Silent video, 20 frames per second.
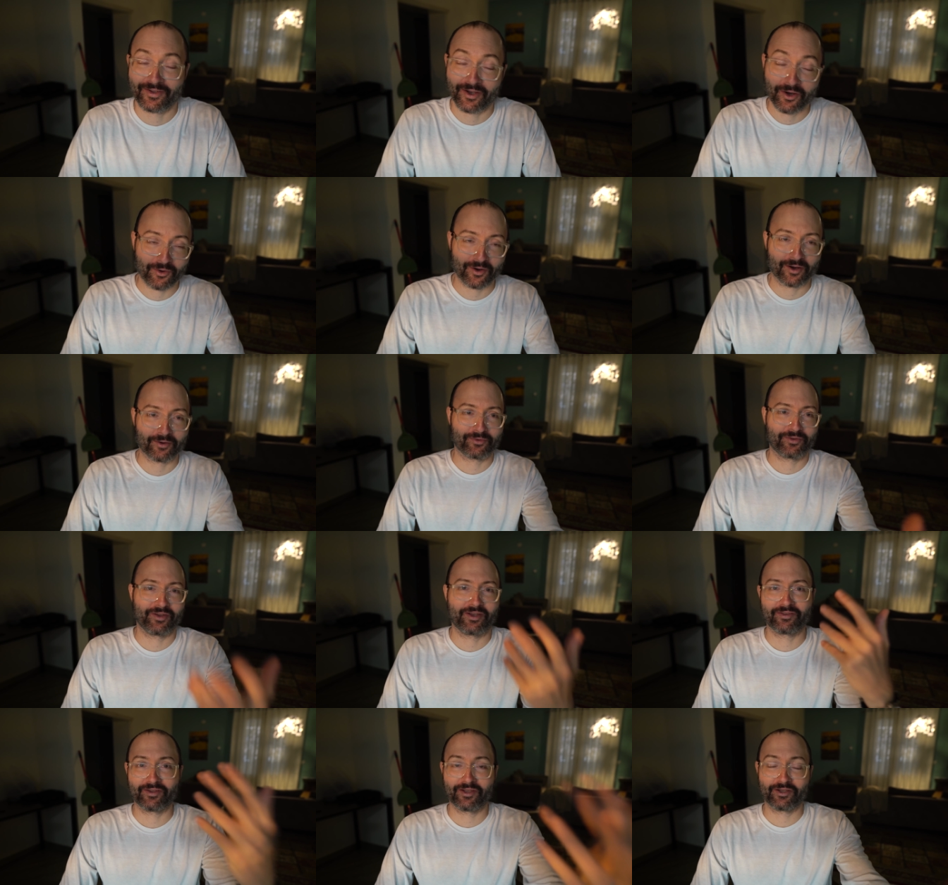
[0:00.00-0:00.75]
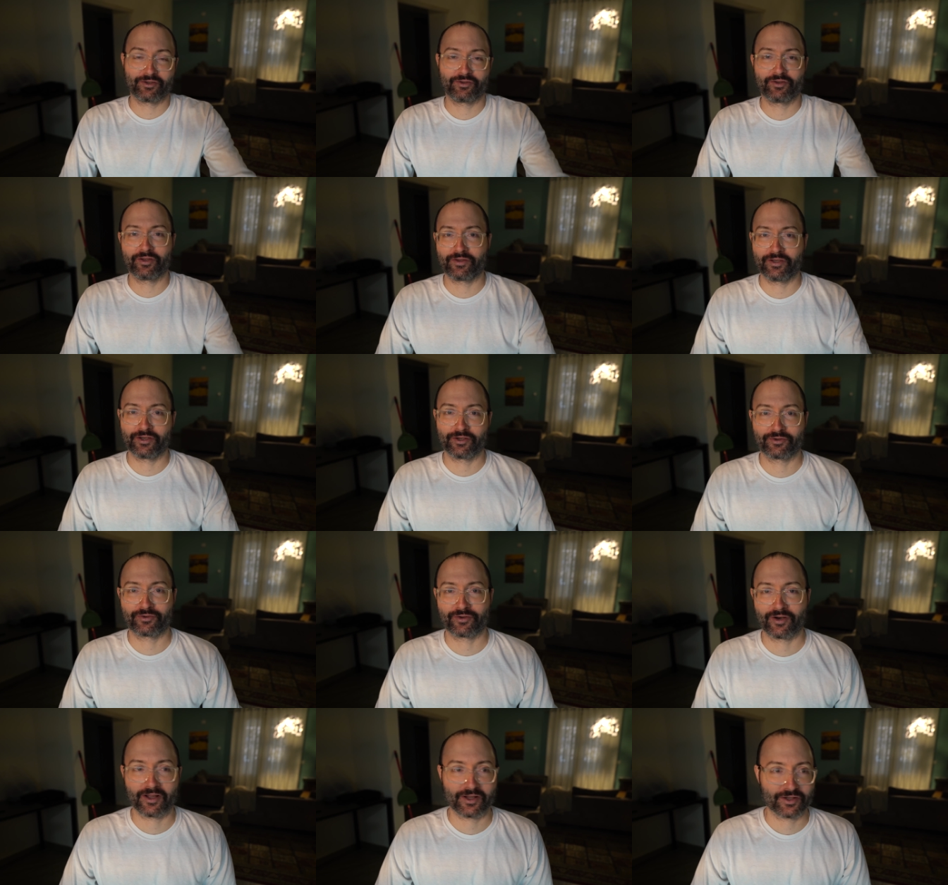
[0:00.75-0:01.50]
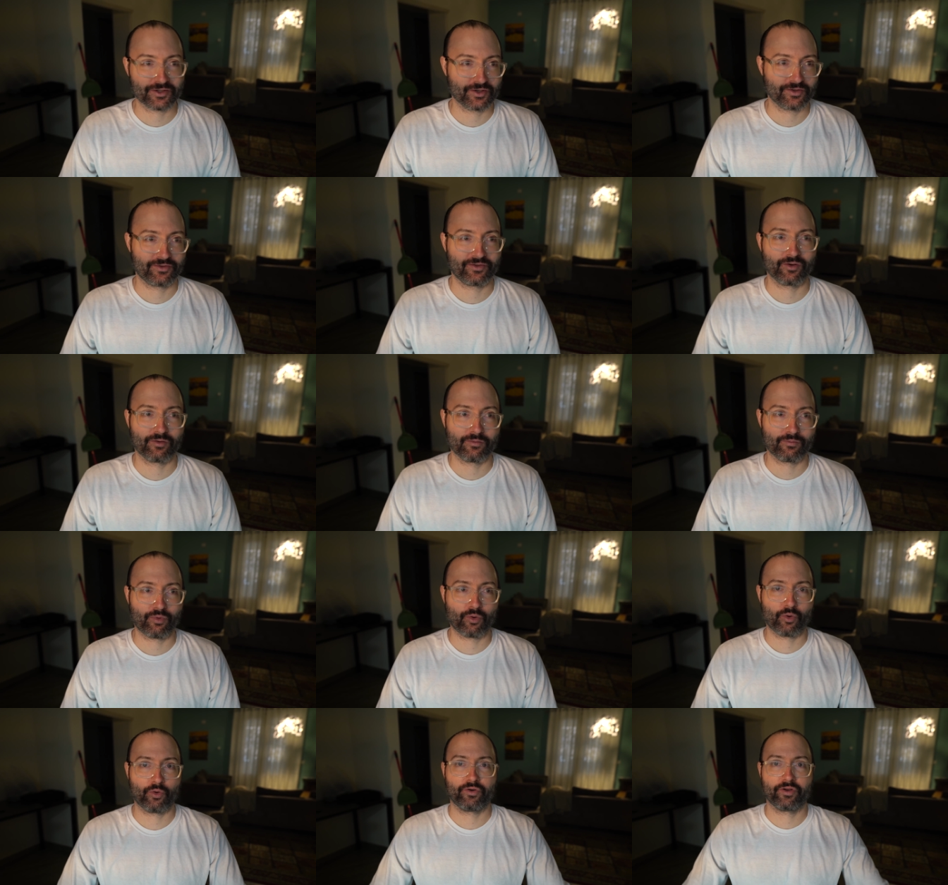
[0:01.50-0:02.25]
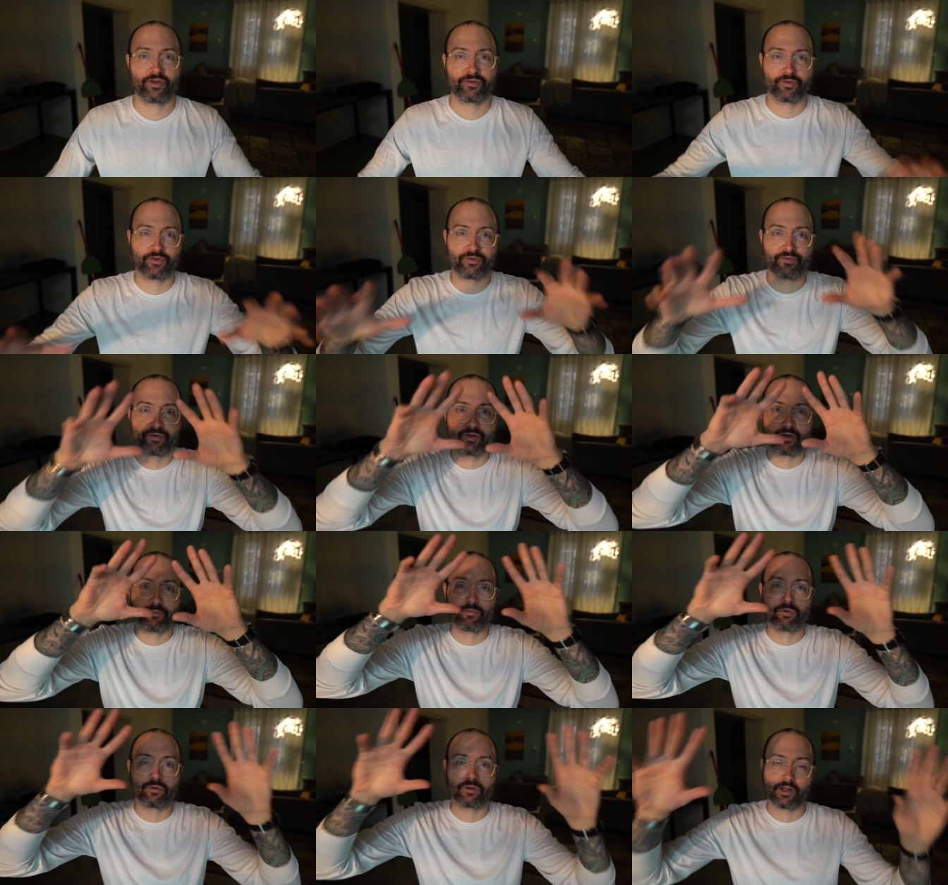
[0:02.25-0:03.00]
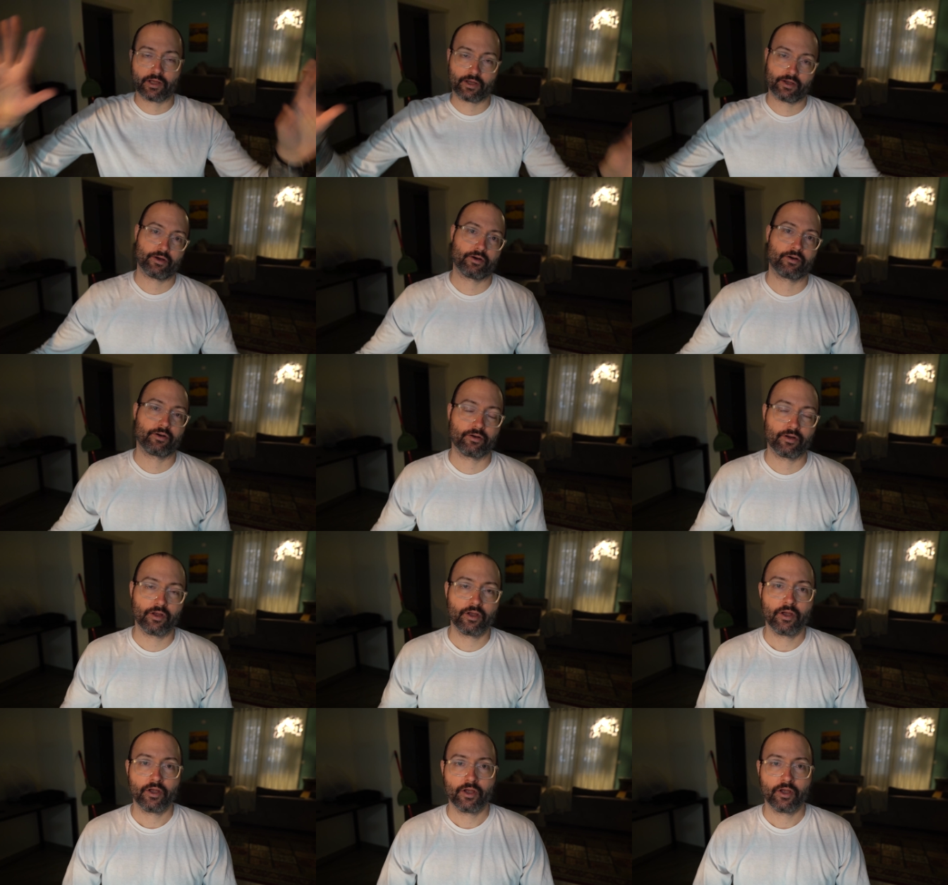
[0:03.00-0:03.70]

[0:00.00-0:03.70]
I was saying that the astrology is so important as a symbol layer